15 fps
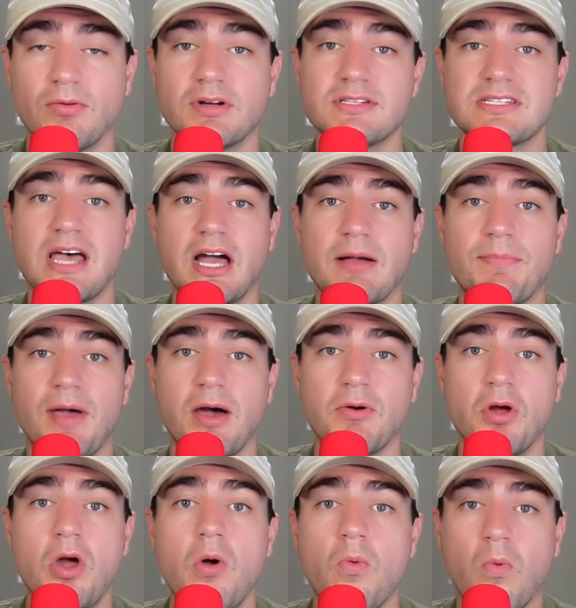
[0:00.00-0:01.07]
We're going to talk
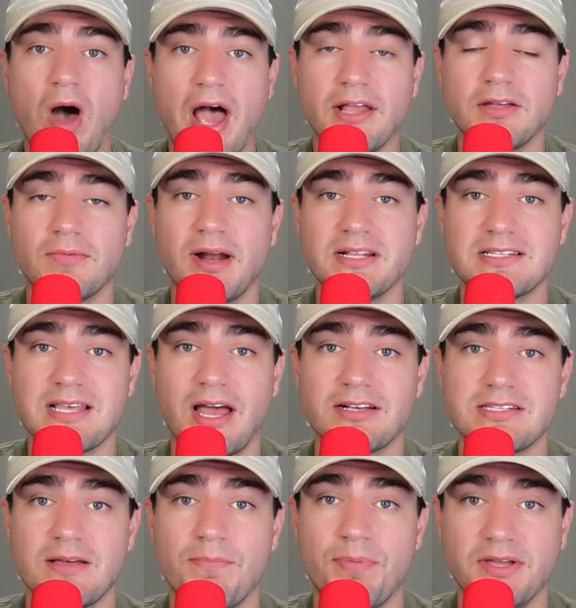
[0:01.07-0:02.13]
about why the Red
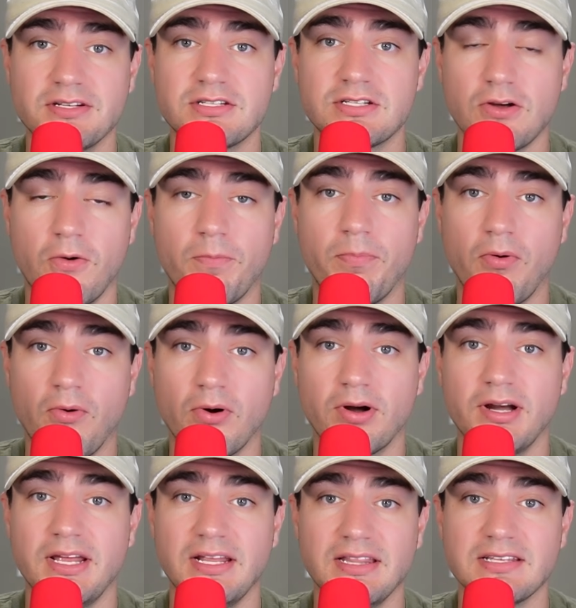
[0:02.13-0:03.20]
Sox have been so
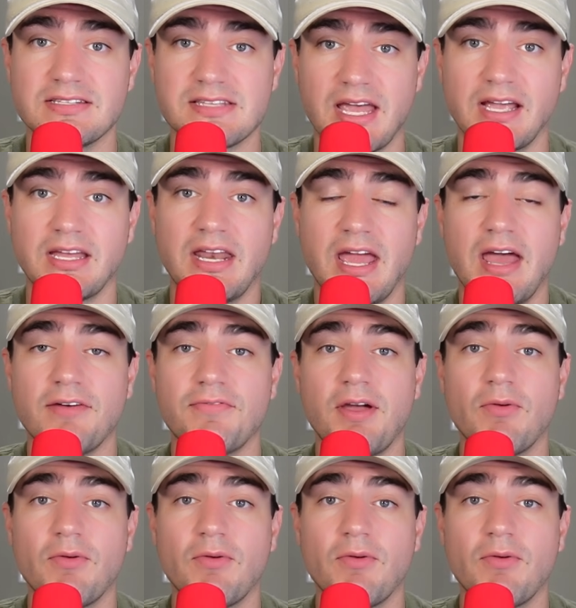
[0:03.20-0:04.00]
poor in the second half.